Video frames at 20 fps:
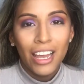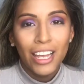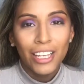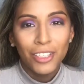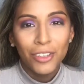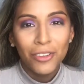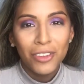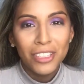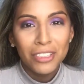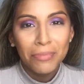I
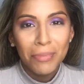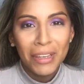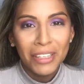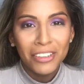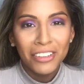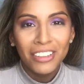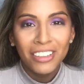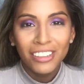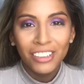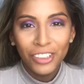know this might
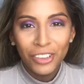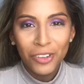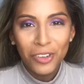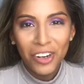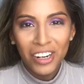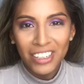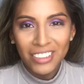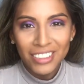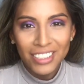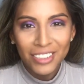look a little
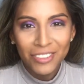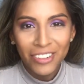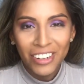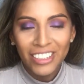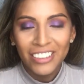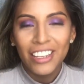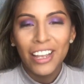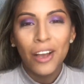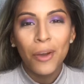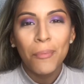crazy right
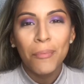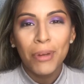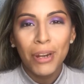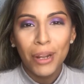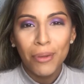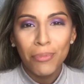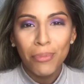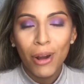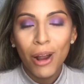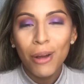now, but I
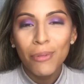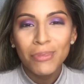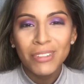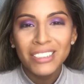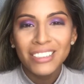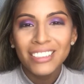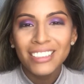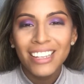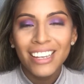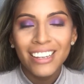
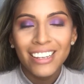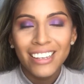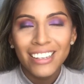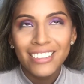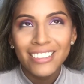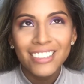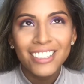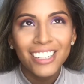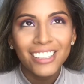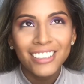promise that
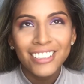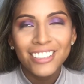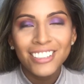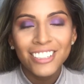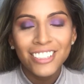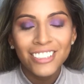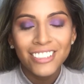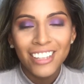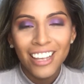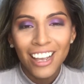it's gonna
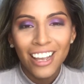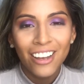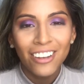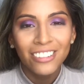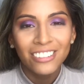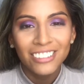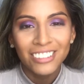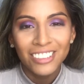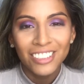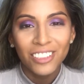turn
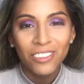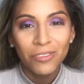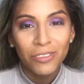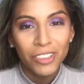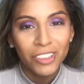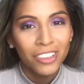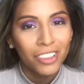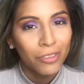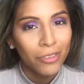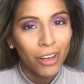out looking
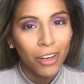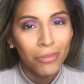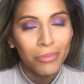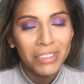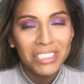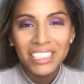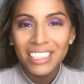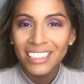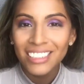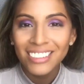really well
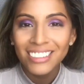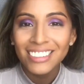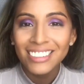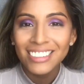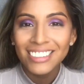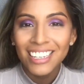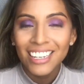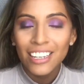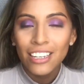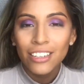because
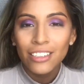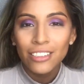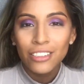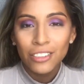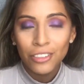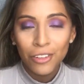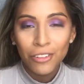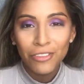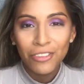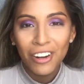
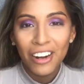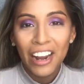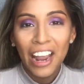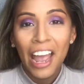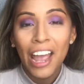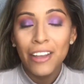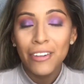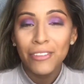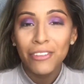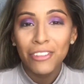so far
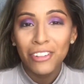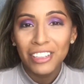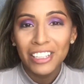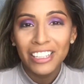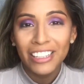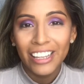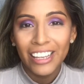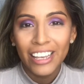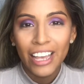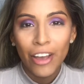I really
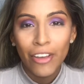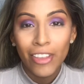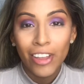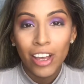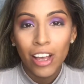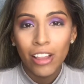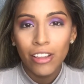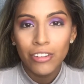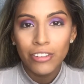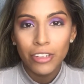like how the
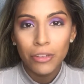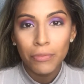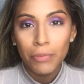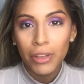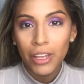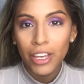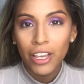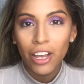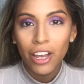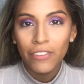colors are
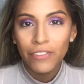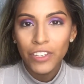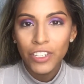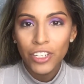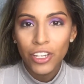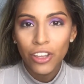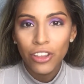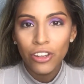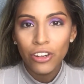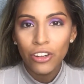playing off each
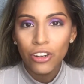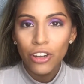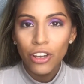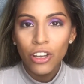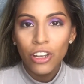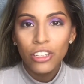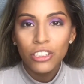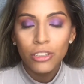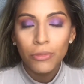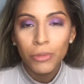other.
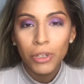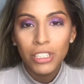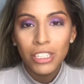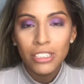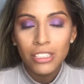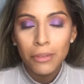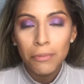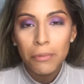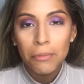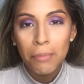So I'm gonna
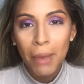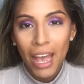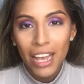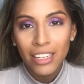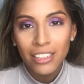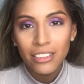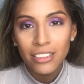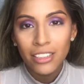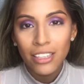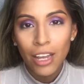dip back
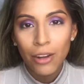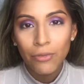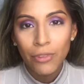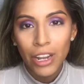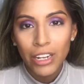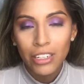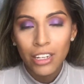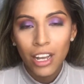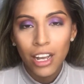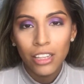into that
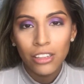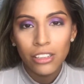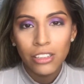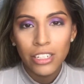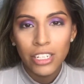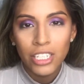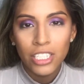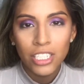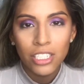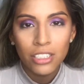red color
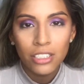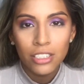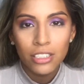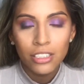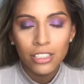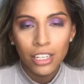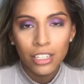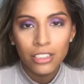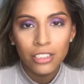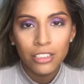and just
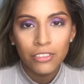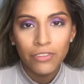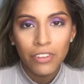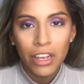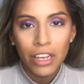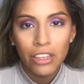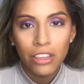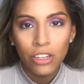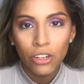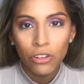
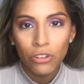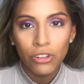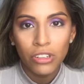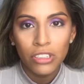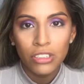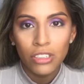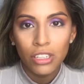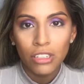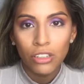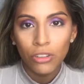intensify the
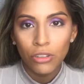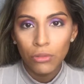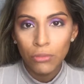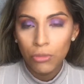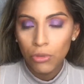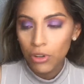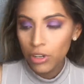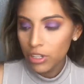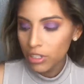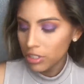crease a little
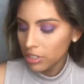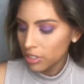more.